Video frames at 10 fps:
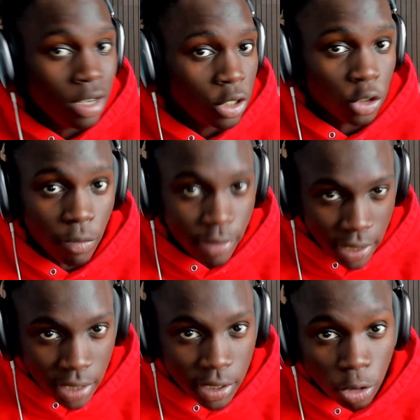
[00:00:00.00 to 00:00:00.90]
So if you
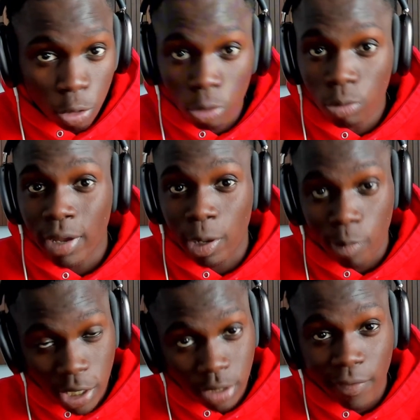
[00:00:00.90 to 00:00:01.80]
can sit through and
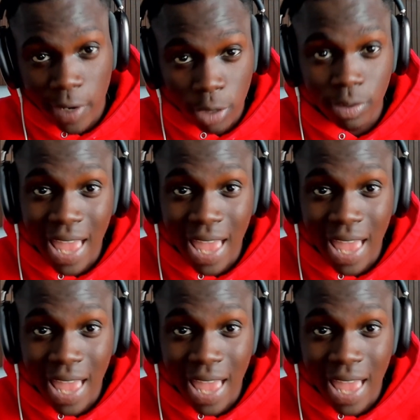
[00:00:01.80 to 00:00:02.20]
watch your videos,